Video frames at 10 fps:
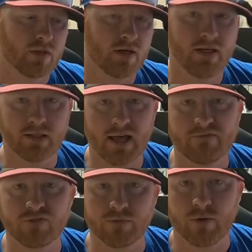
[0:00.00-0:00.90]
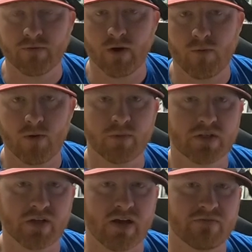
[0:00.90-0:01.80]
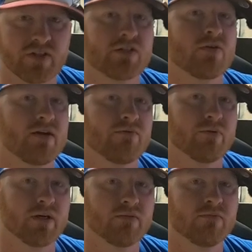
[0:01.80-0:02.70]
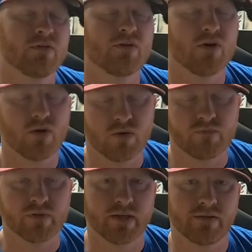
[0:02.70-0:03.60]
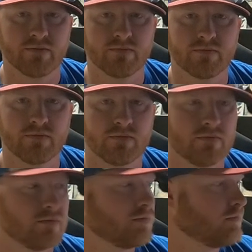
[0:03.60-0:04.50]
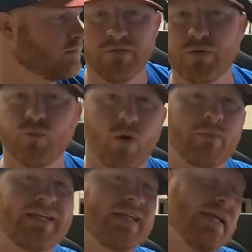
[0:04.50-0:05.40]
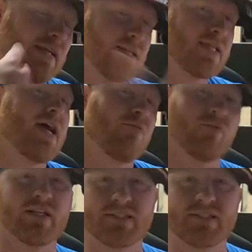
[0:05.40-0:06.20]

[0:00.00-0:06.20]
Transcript: and live stream wherever I want because I'll have signal everywhere, hopefully. If you want me to get into that and what it